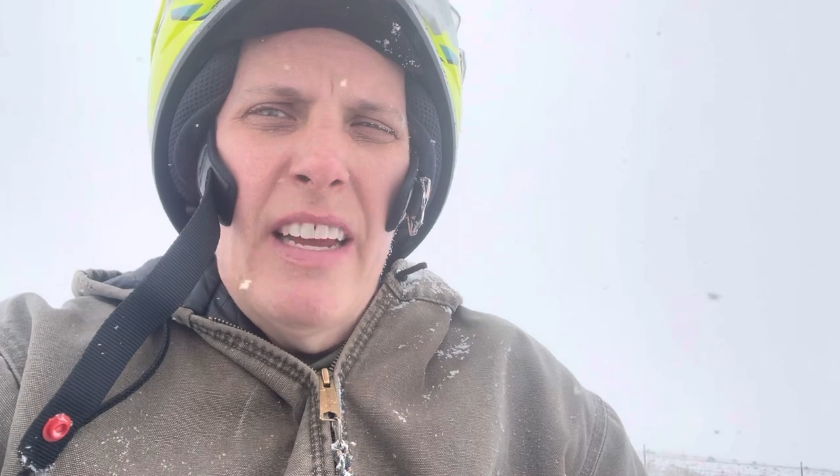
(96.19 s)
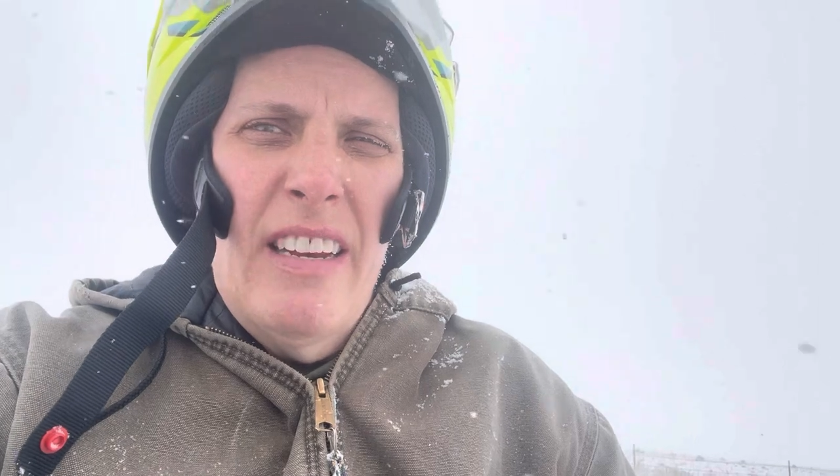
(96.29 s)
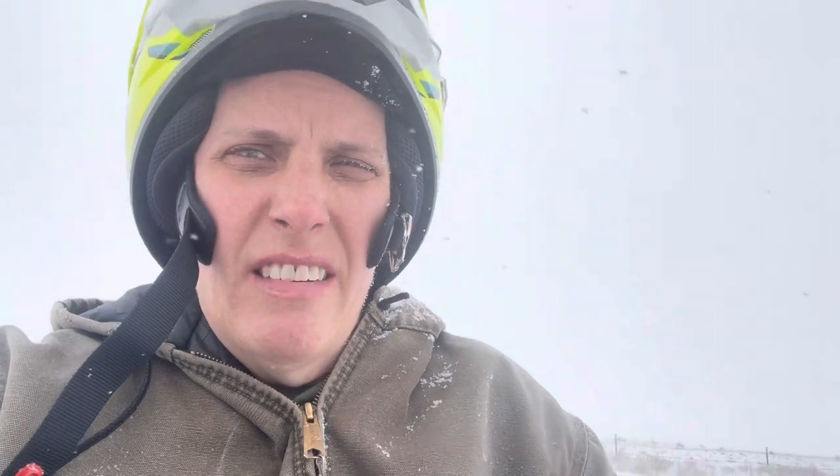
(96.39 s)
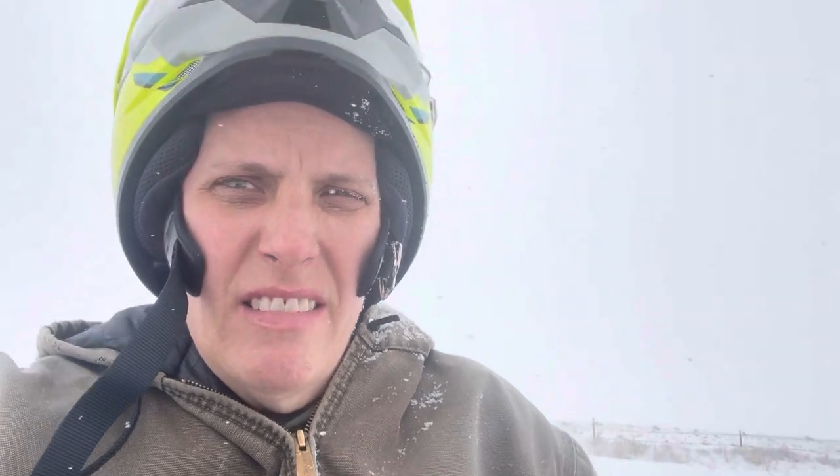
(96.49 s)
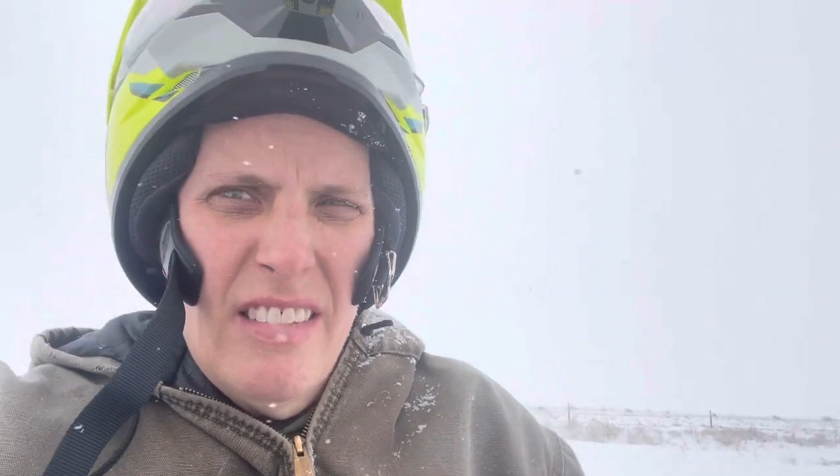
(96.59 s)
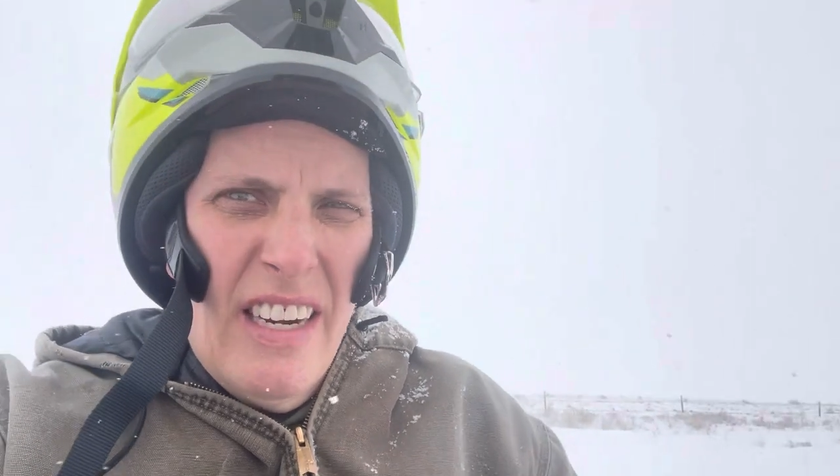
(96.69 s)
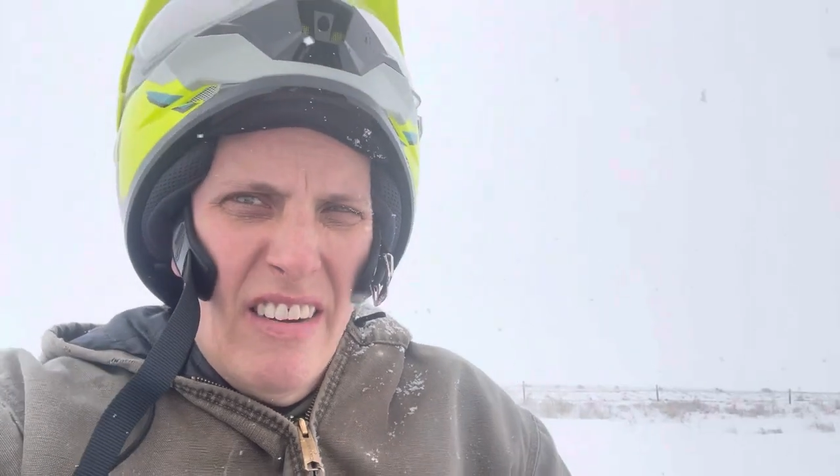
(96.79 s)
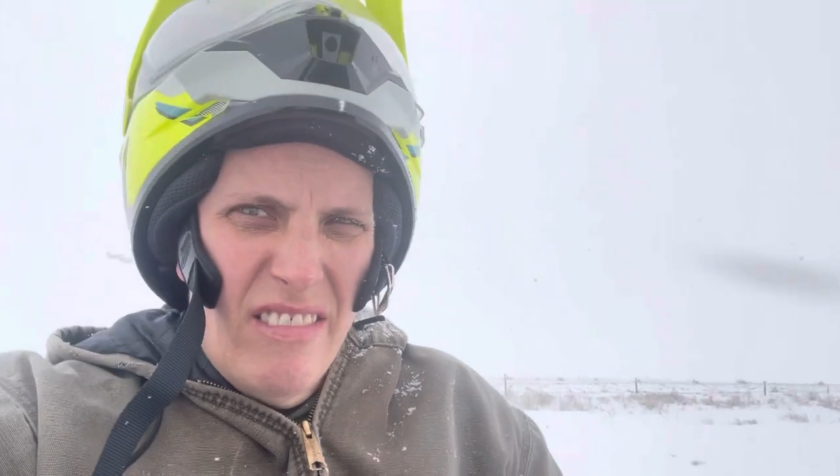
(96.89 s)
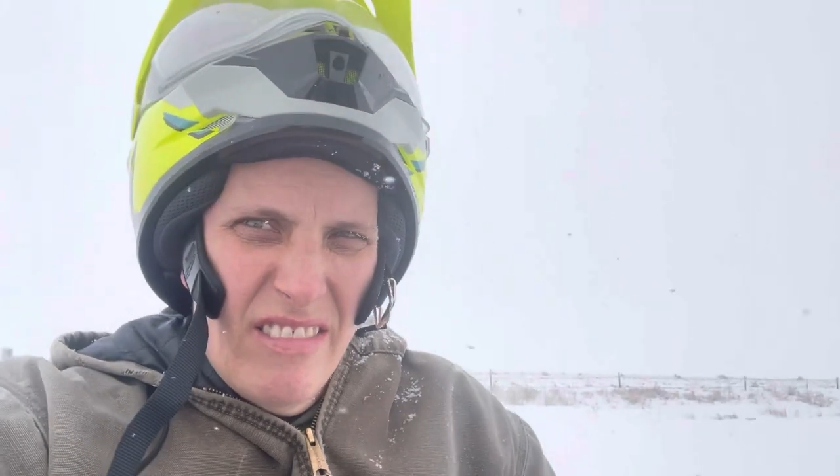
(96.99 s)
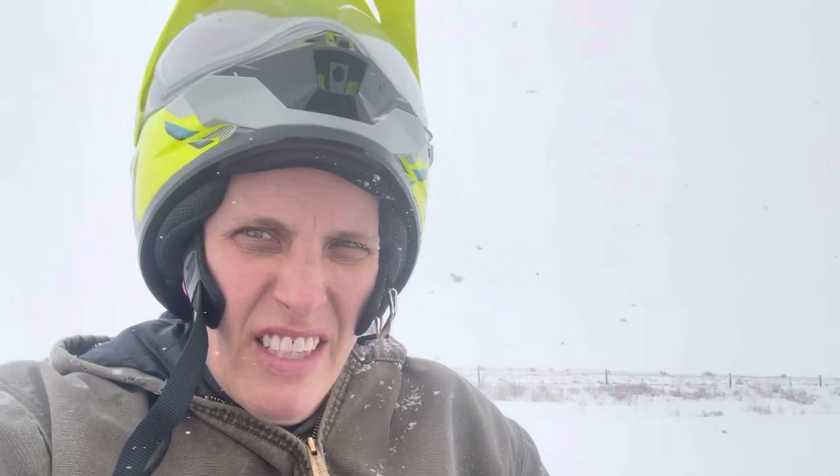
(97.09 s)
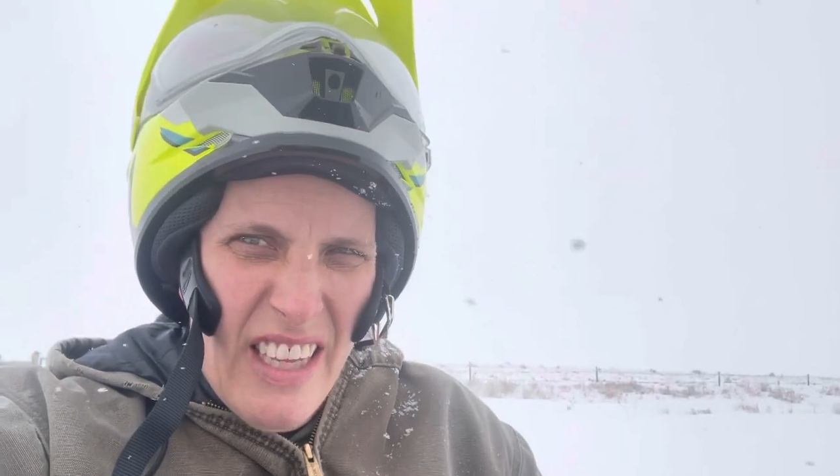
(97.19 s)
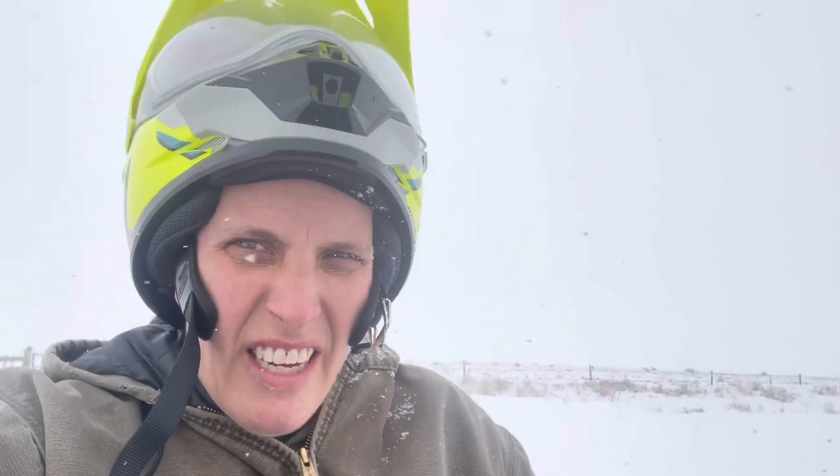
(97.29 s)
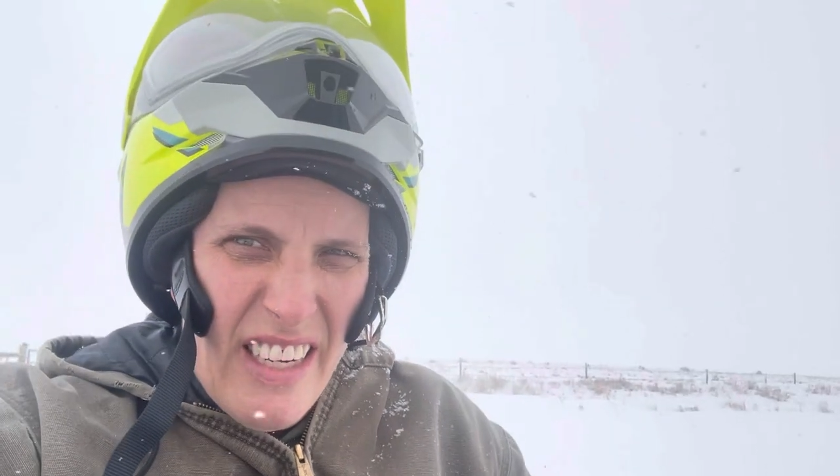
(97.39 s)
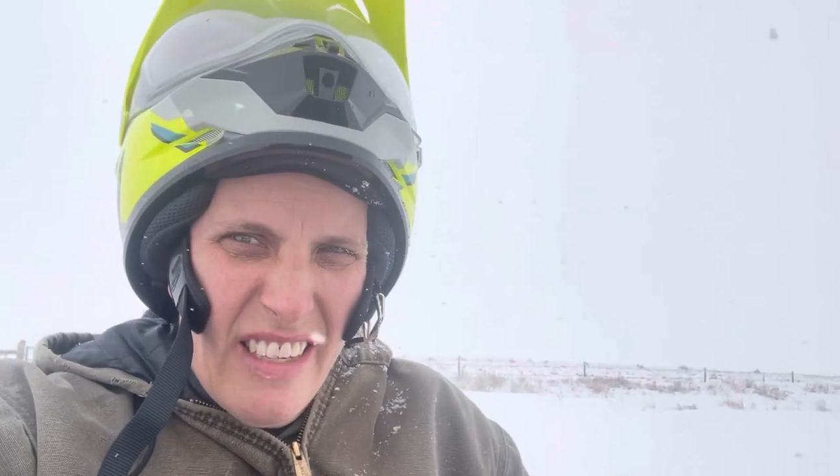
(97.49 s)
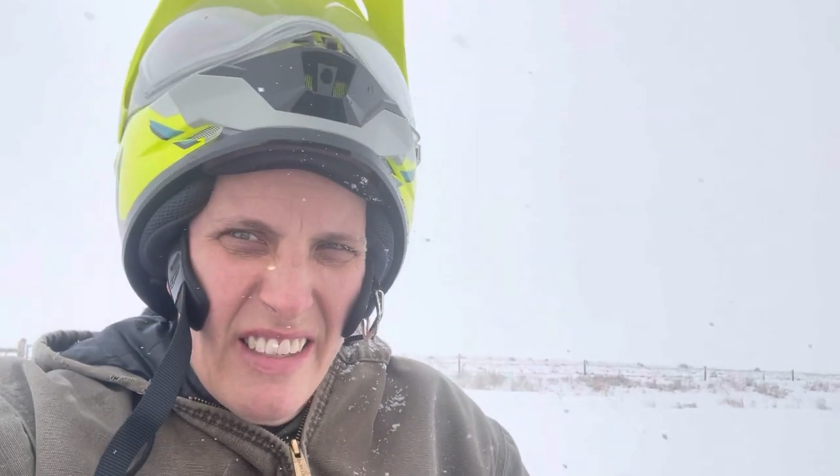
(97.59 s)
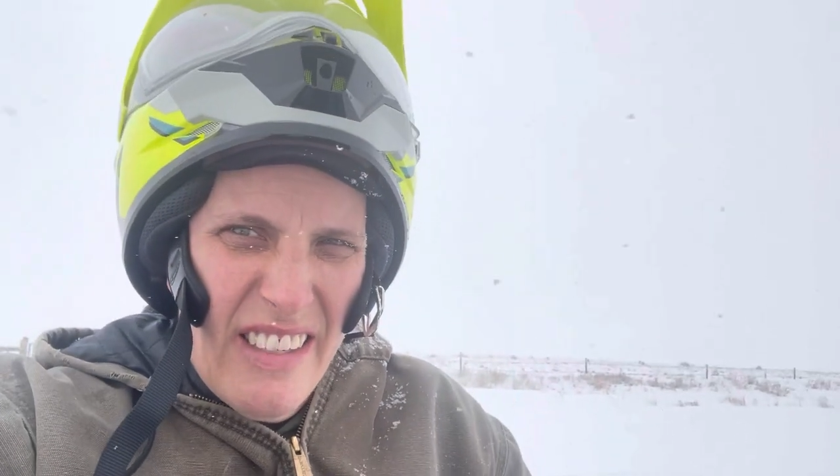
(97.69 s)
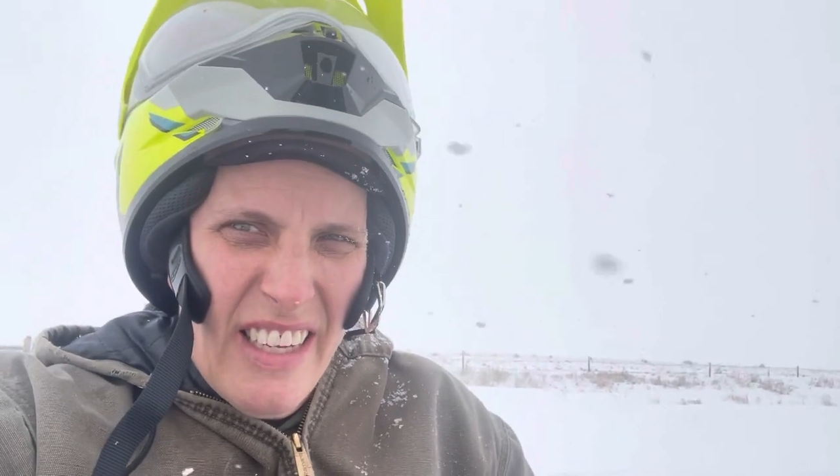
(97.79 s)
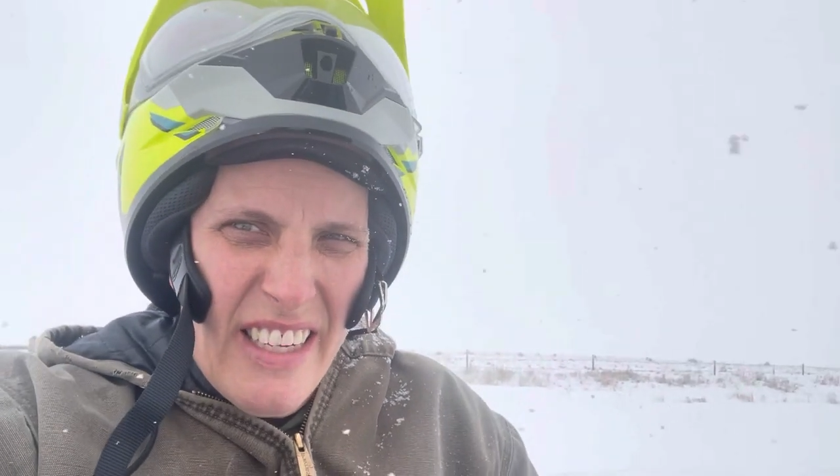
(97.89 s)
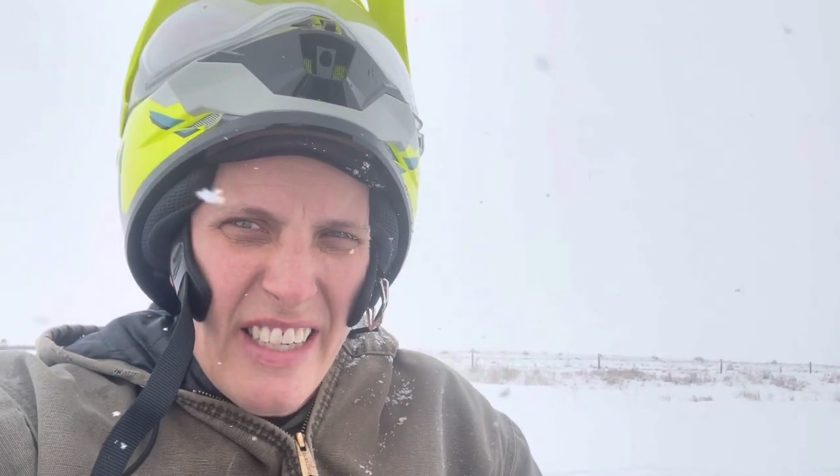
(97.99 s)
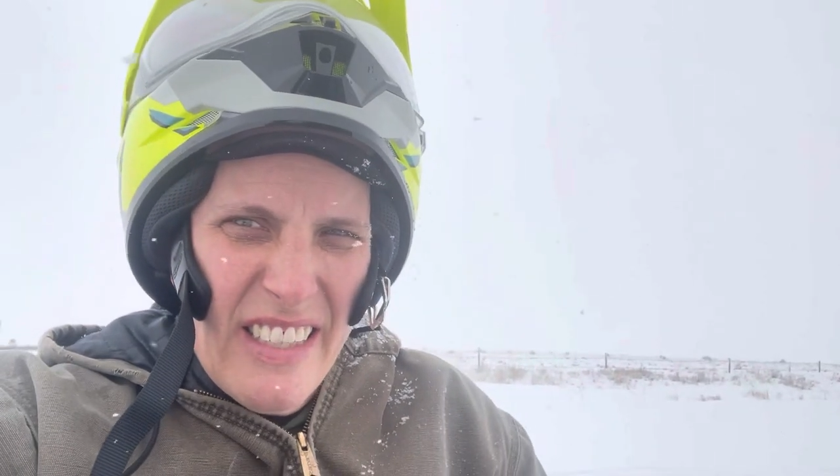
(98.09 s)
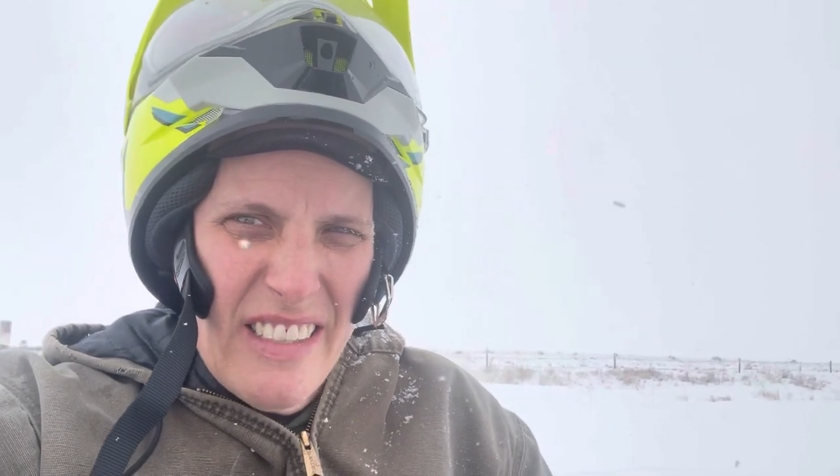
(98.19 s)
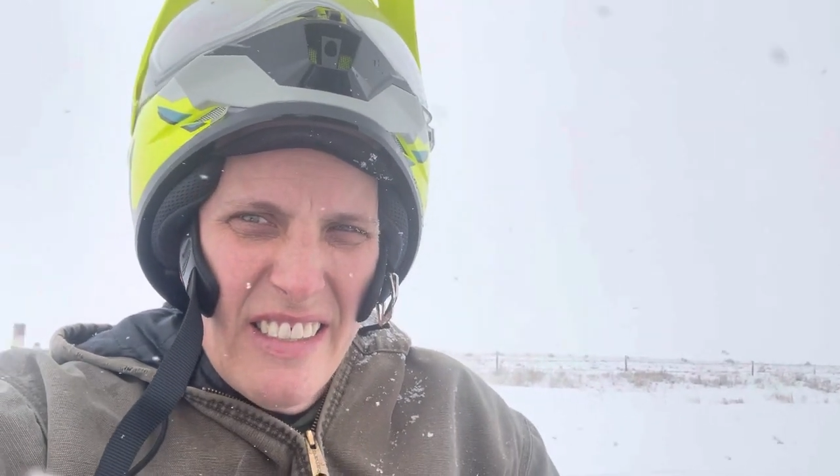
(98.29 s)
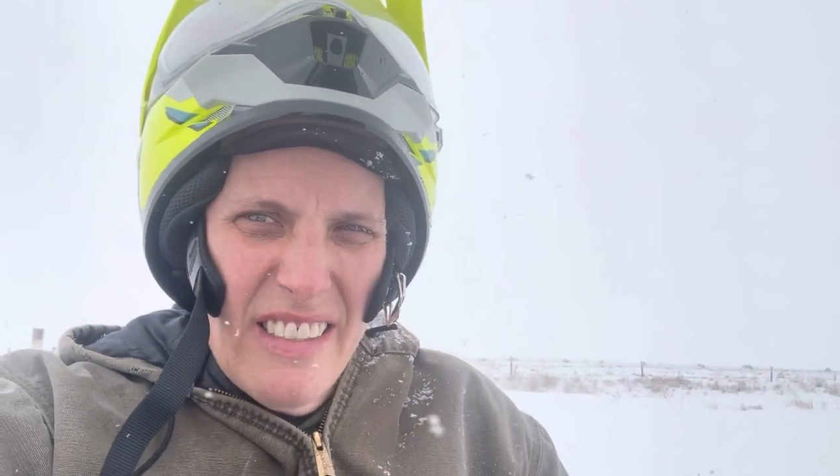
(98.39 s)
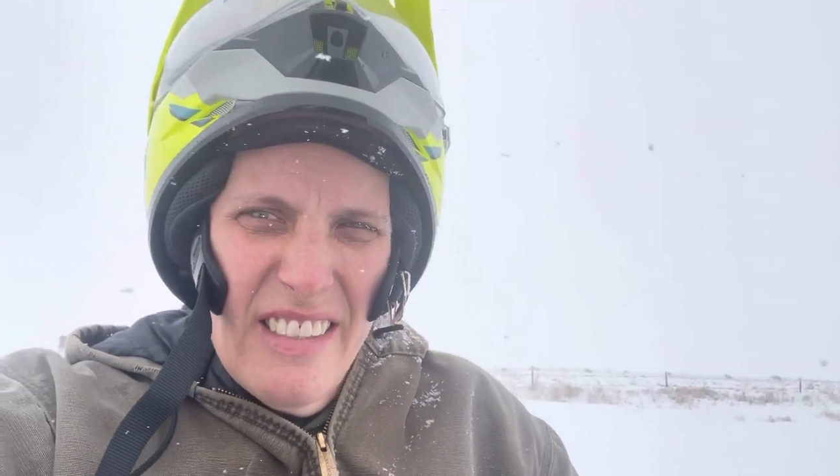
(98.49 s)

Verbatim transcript: and you know you like you like this